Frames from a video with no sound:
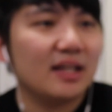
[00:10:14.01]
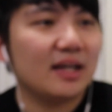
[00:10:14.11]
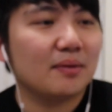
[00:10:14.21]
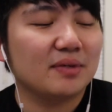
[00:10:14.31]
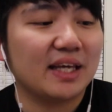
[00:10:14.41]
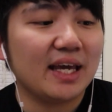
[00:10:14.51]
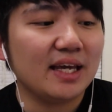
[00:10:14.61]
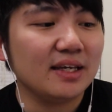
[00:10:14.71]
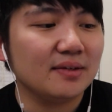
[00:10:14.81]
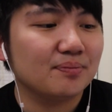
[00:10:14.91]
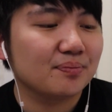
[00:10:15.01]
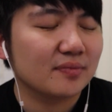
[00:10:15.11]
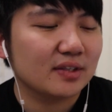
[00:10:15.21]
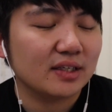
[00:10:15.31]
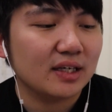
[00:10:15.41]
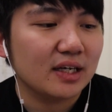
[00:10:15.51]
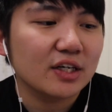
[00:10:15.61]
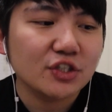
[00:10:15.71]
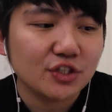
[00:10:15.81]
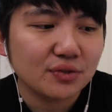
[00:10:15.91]
The king,
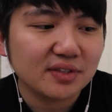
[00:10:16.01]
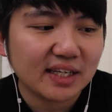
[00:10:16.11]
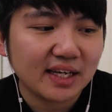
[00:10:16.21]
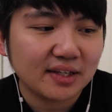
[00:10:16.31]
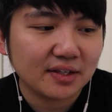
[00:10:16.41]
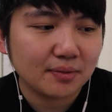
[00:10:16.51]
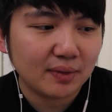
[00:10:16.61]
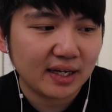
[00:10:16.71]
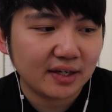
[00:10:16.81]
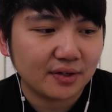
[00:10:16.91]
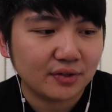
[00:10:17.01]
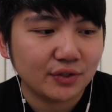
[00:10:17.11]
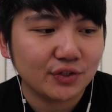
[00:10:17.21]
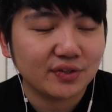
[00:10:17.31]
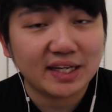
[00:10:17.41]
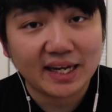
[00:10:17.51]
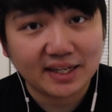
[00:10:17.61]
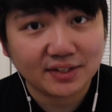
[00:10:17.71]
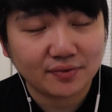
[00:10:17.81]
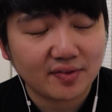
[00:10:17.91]
choose another player. You trade
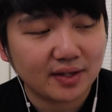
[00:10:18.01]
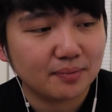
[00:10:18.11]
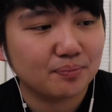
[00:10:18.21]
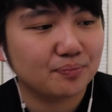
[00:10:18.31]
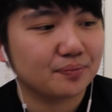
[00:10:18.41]
hands with them.